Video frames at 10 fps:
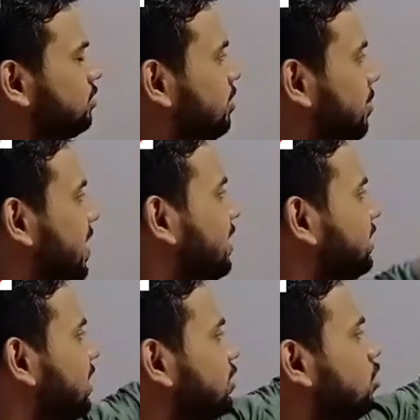to
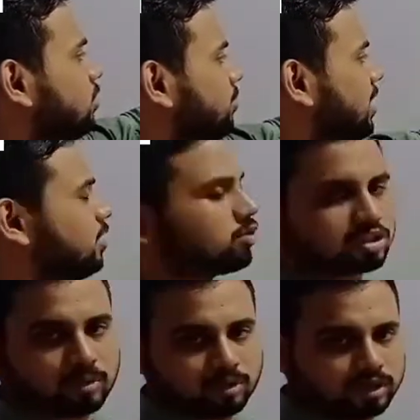make the note by
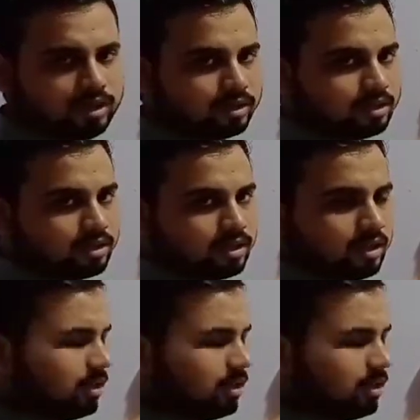yourself, okay?